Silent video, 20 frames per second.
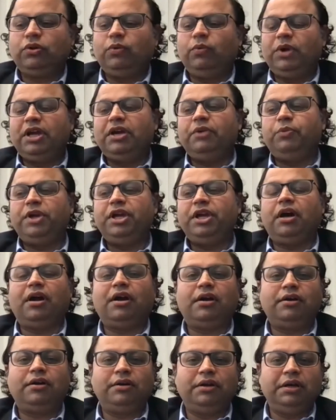so we, we
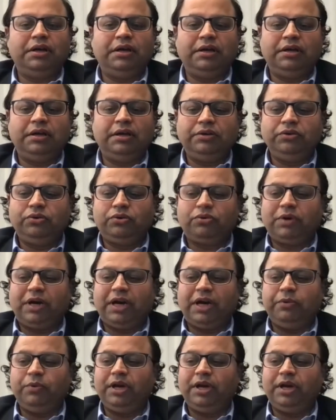are, uh, you're right,